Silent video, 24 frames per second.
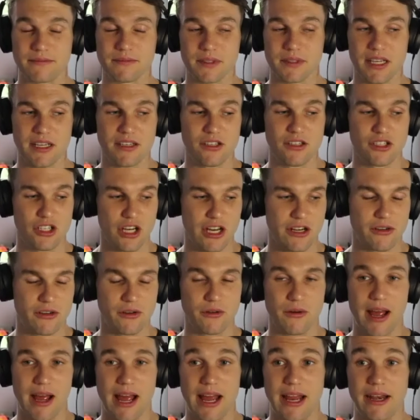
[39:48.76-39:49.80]
general,
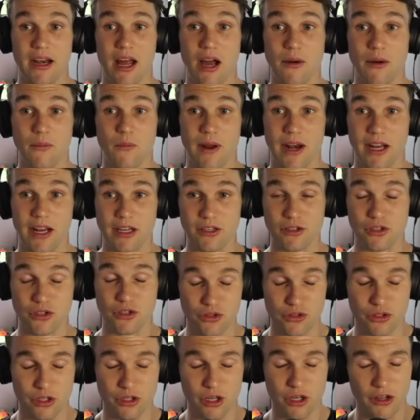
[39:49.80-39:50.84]
and when I do
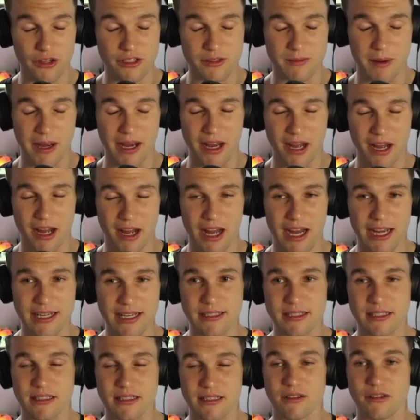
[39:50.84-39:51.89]
close my
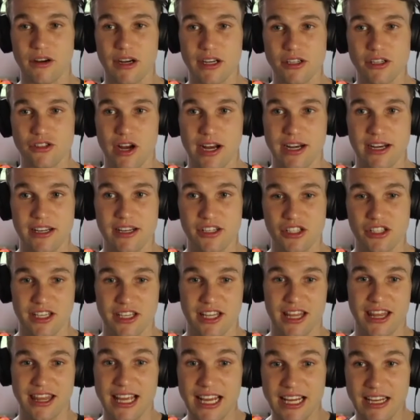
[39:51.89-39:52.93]
eyes or I train and just
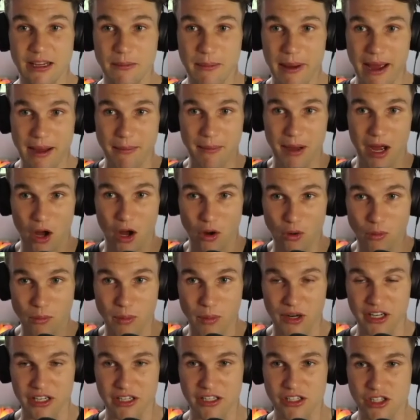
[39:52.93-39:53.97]
think about my whole
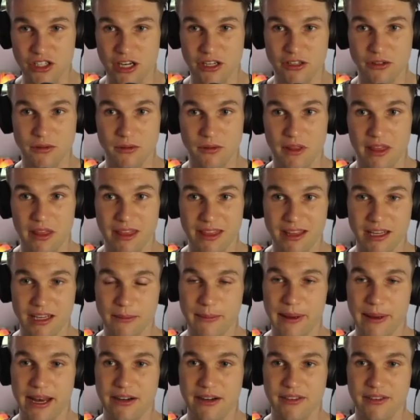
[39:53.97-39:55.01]
body in general and think
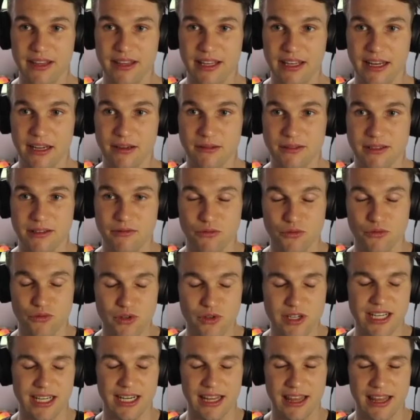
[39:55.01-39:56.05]
about everything else and
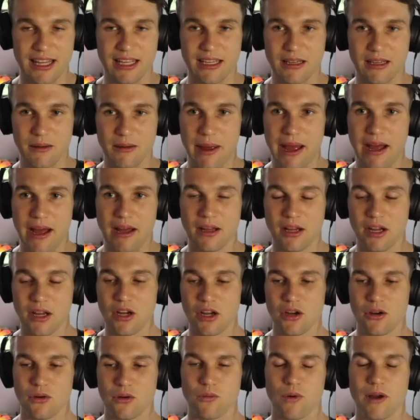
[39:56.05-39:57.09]
really think about
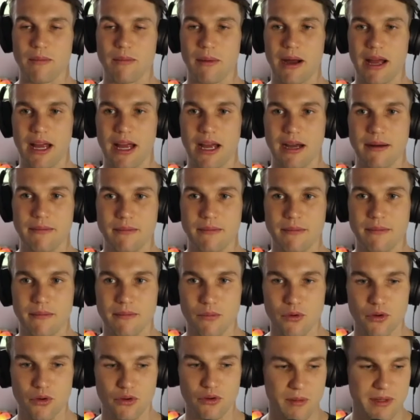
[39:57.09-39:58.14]
where my
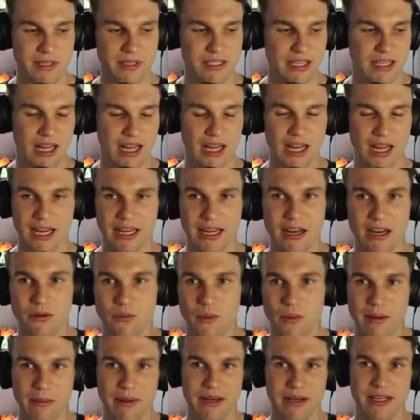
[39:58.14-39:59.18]
movements are, I get a
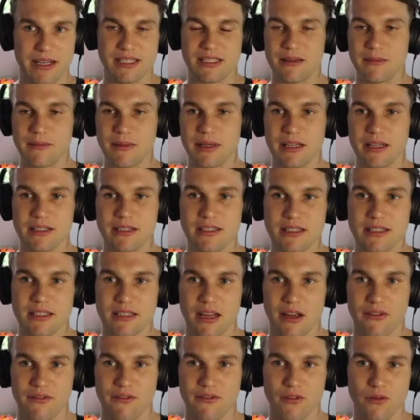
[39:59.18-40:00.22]
way better stimulus.
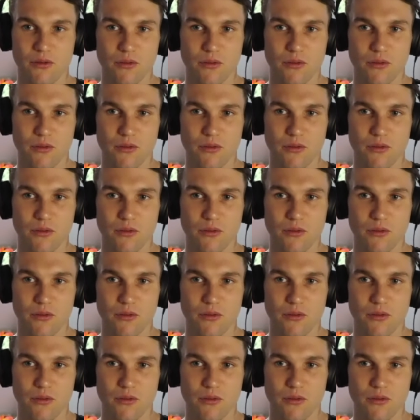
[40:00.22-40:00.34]
I feel way